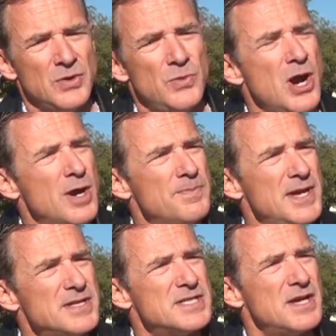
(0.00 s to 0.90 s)
we hope
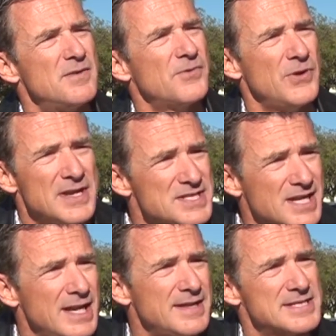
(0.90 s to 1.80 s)
that
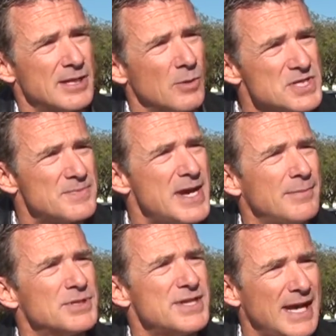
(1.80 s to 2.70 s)
forensically this will also be
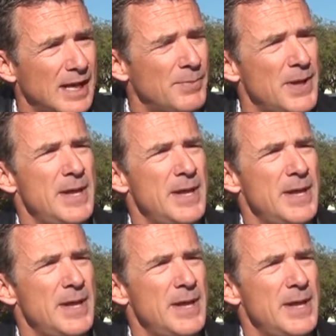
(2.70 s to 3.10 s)
able to help,